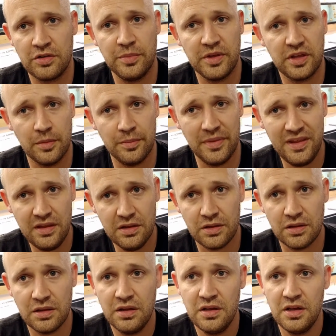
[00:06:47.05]
to become
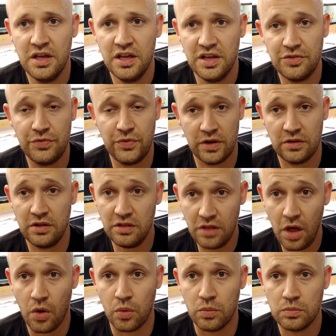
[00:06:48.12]
ill is fairly
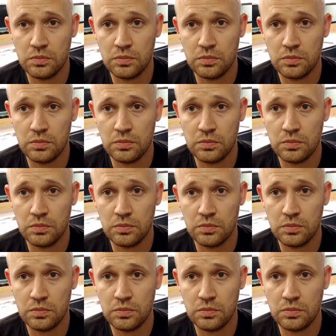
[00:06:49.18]
low.